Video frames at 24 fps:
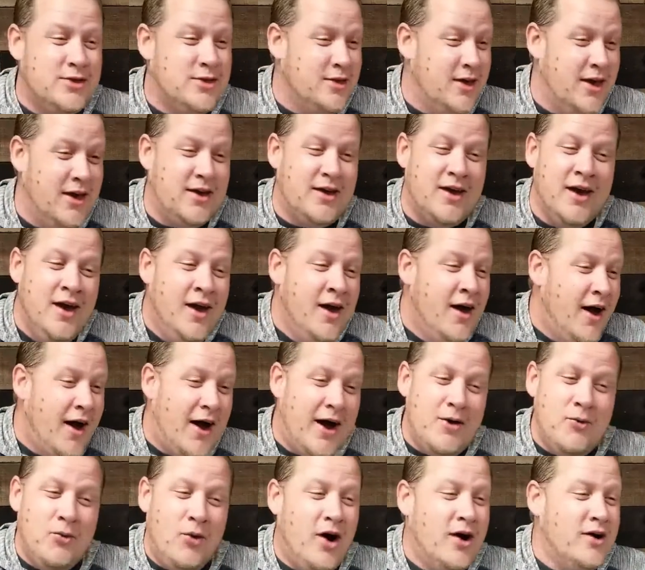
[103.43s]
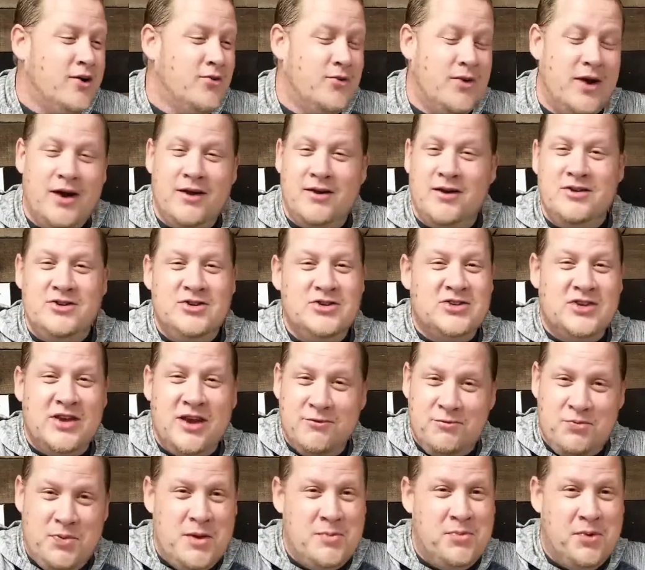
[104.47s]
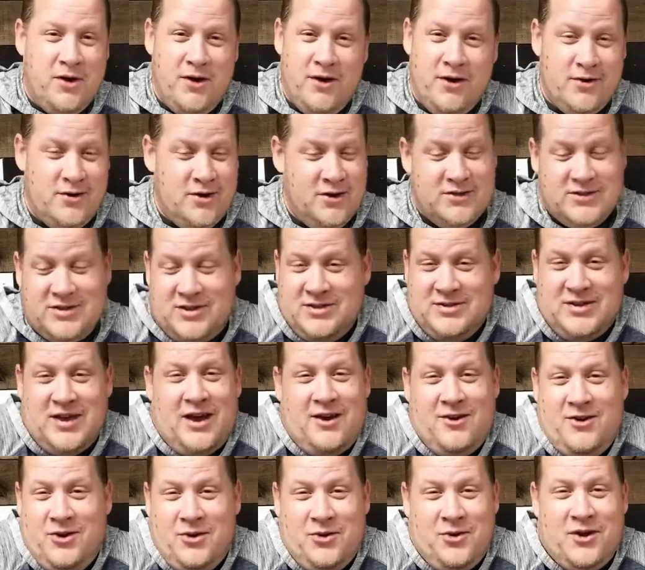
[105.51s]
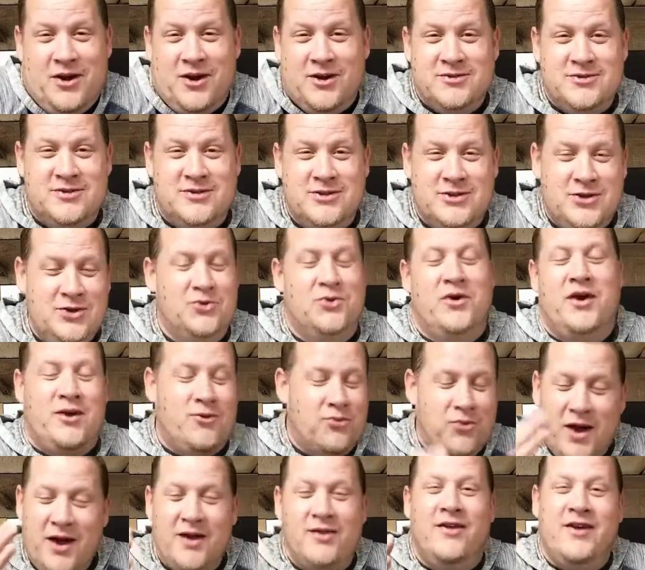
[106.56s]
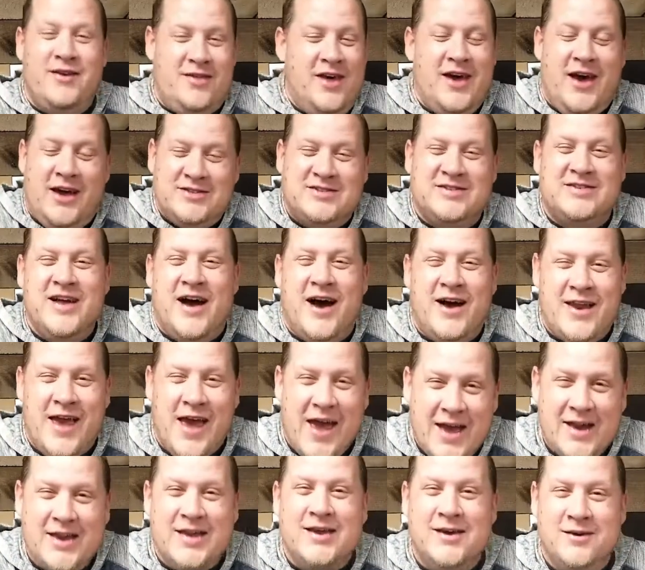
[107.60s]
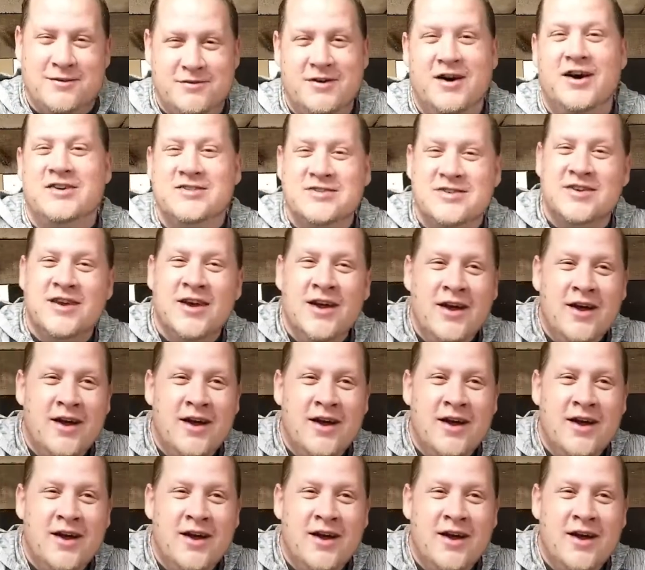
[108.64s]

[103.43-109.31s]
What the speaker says: Like, I walk around and just give people hundreds because I don't know what else to do. Like, right? Like, that's not any of us.